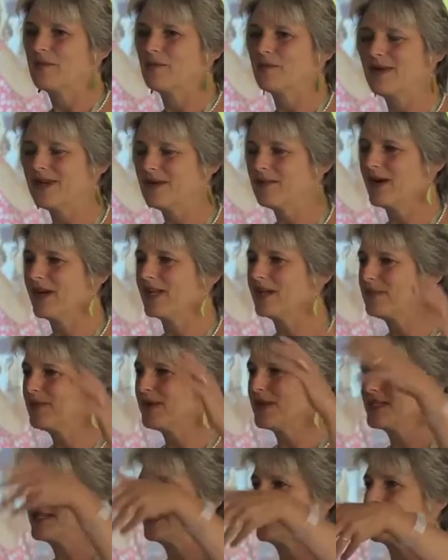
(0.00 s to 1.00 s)
Meanwhile, the
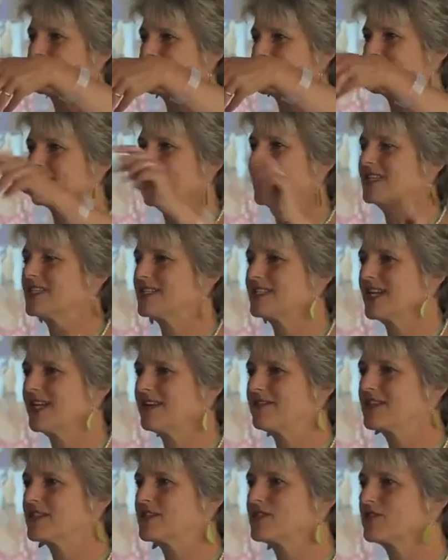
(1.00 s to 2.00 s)
person on the other side is
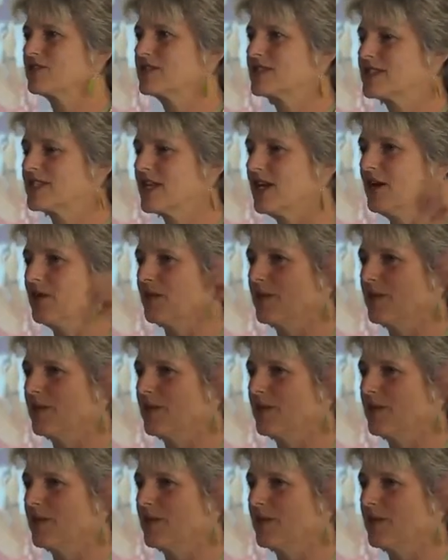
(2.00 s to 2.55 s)
hearing a story, says,